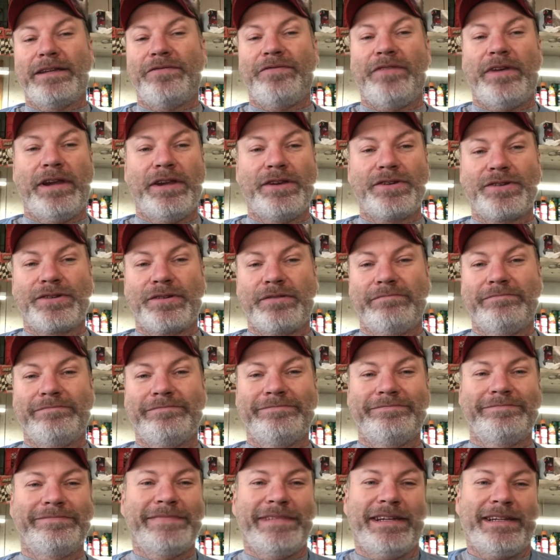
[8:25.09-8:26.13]
finish
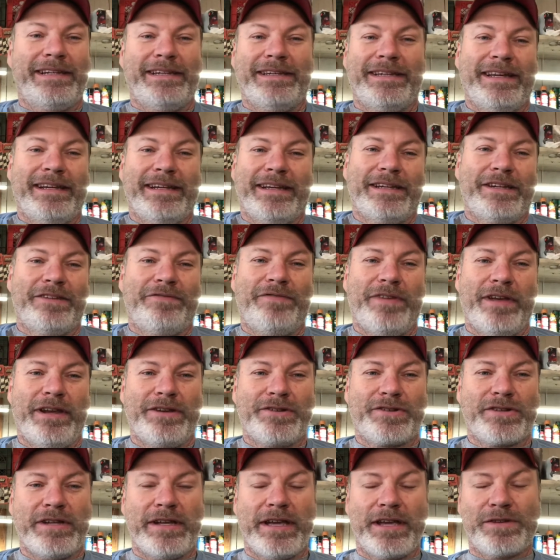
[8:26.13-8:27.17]

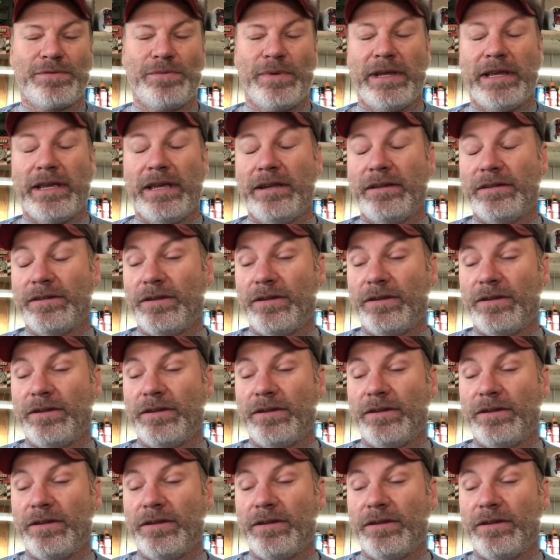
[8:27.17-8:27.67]
last weekend.